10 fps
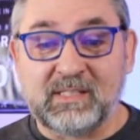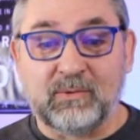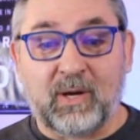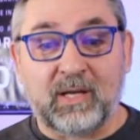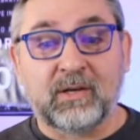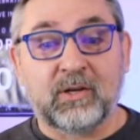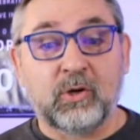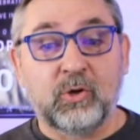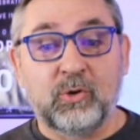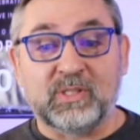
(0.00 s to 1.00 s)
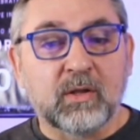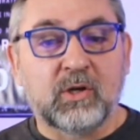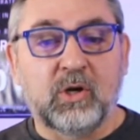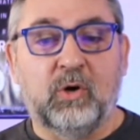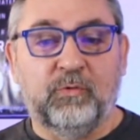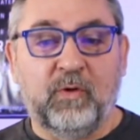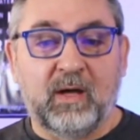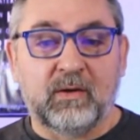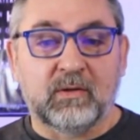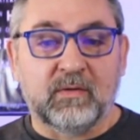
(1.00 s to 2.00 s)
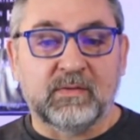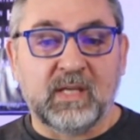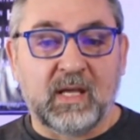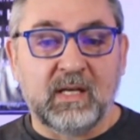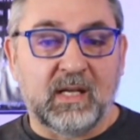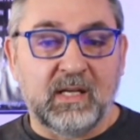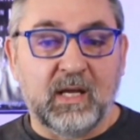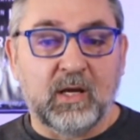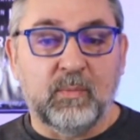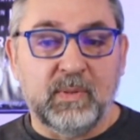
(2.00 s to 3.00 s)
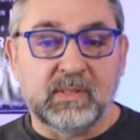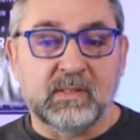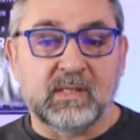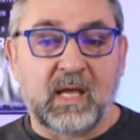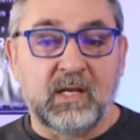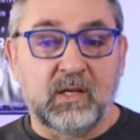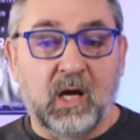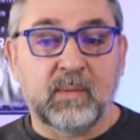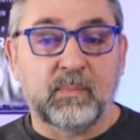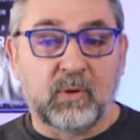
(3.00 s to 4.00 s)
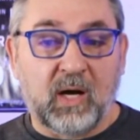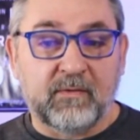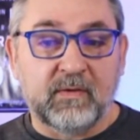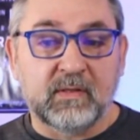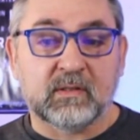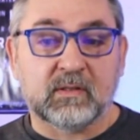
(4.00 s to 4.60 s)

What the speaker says: Reidinger, who is a co-founder of San Diego Business and Nonprofit